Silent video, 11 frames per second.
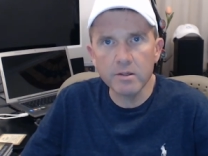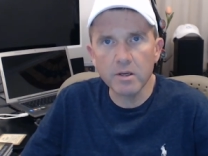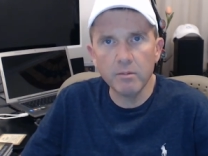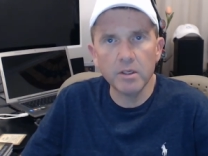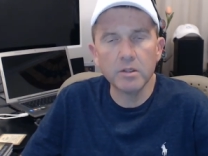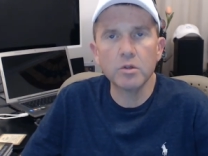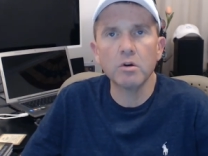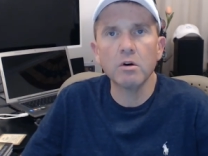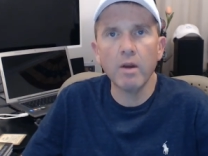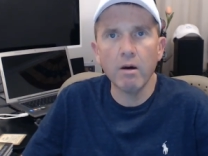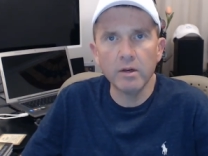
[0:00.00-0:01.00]
I mean, to turn
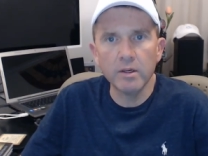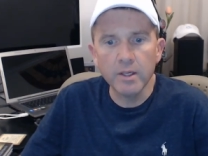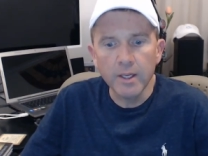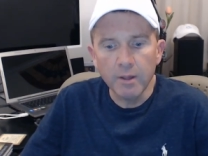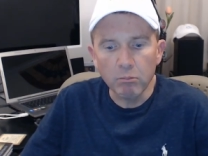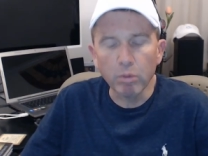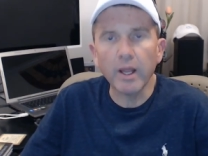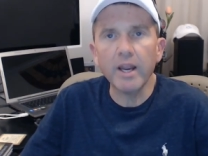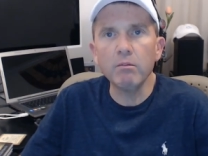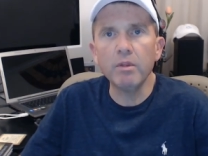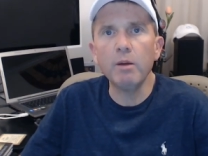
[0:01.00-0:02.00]
around and
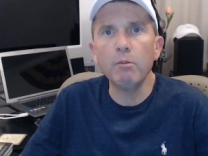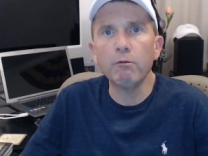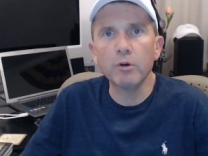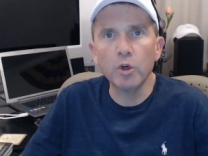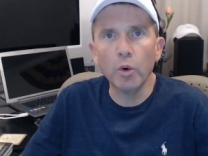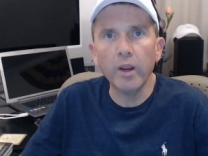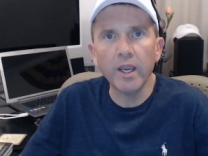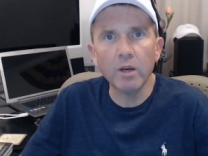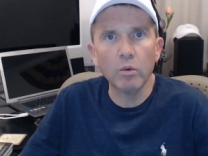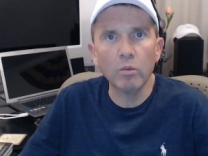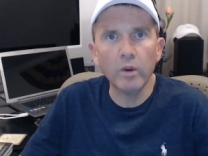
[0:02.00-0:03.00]
blame them for doing it
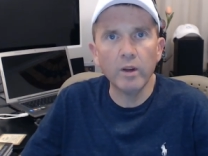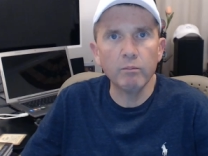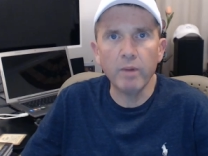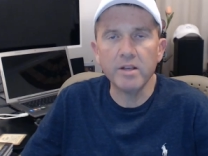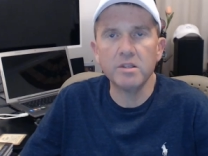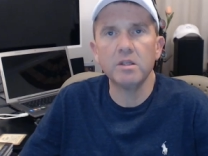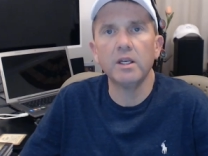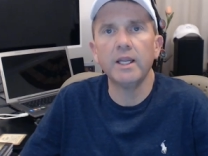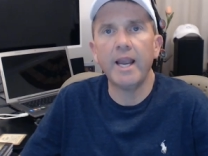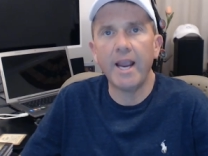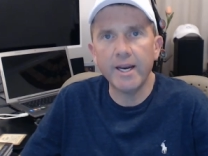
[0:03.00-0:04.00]
when we basically
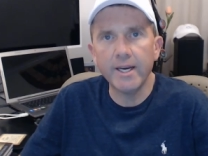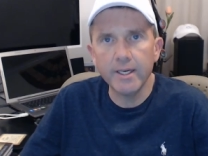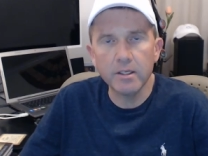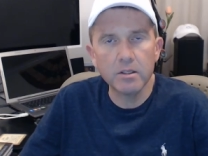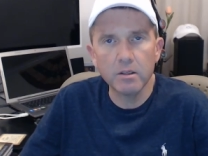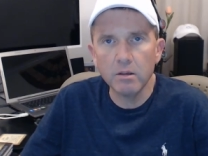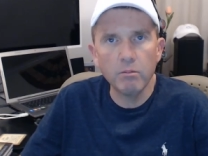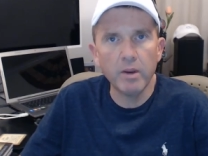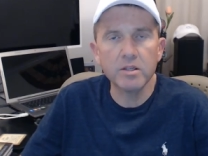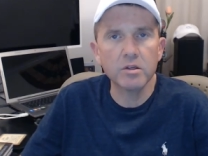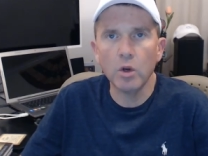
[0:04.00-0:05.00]
handed it to them
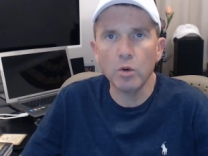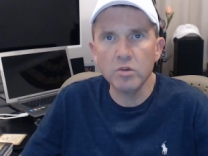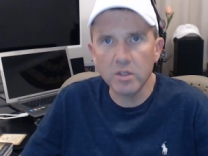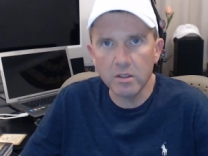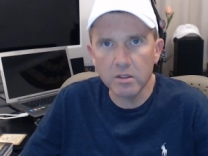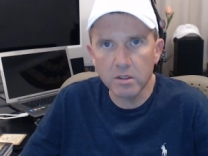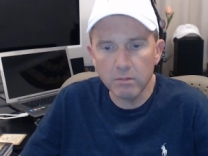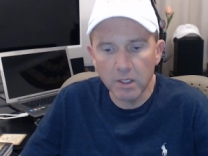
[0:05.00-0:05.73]
makes no sense to me.